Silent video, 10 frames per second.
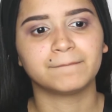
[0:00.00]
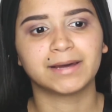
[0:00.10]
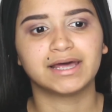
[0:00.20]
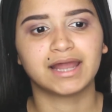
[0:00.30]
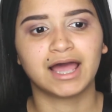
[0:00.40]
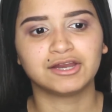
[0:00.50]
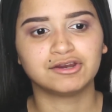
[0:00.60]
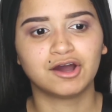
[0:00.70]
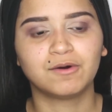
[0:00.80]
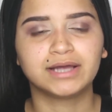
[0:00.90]
But I
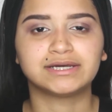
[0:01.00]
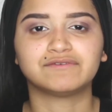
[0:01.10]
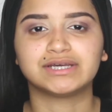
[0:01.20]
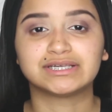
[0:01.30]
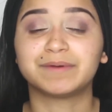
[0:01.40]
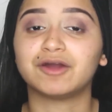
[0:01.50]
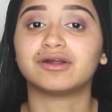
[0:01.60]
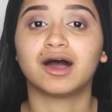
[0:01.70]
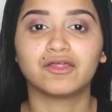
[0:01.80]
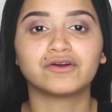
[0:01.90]
know I definitely
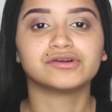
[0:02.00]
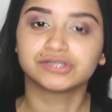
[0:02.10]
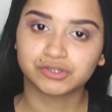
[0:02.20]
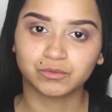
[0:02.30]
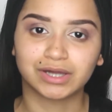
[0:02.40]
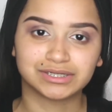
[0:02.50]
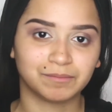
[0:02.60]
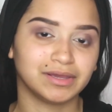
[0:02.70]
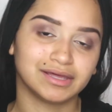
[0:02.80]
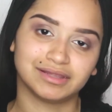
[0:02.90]
inspired others to want to
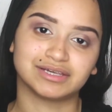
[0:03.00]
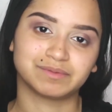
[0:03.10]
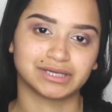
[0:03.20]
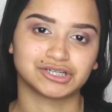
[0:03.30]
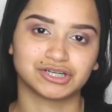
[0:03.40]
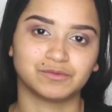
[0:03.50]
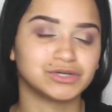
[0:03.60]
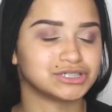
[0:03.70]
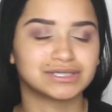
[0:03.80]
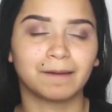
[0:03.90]
be in this position,
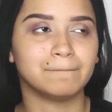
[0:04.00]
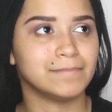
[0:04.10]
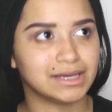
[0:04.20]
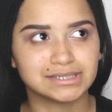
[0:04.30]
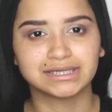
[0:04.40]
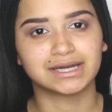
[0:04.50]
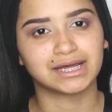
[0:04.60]
which is amazing.